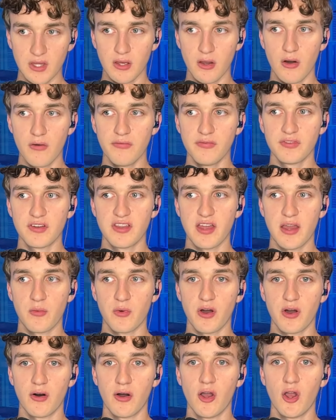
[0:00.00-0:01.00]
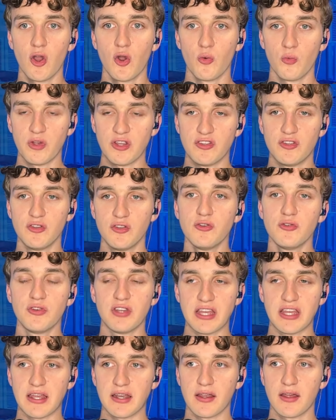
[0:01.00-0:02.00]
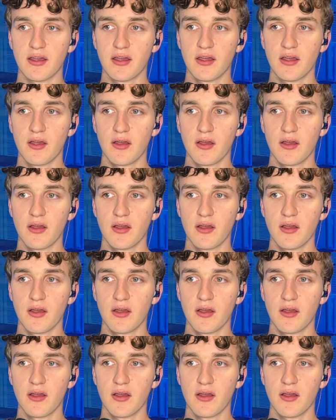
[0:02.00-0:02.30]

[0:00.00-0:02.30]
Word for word: Hopefully, they will. We do need